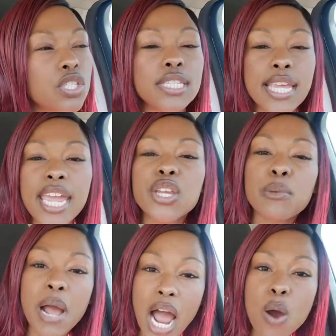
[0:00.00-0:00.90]
take your
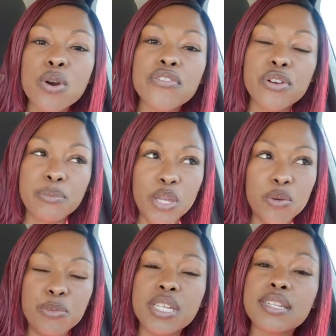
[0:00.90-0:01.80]
power from
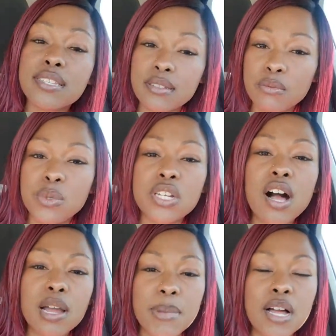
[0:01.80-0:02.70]
you, because we
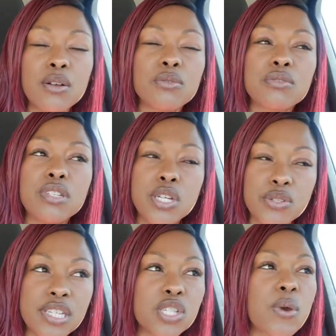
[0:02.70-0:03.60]
talk about,
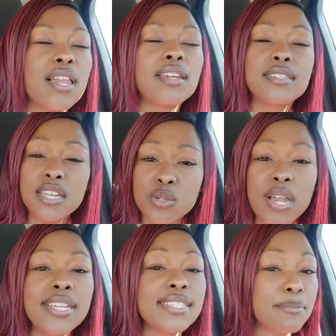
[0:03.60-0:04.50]
sexuality.
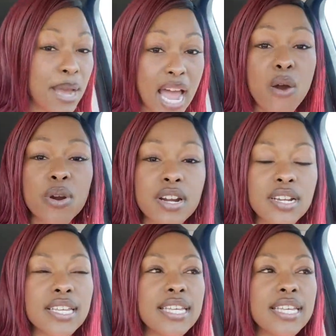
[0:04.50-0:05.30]
Sexuality is a power.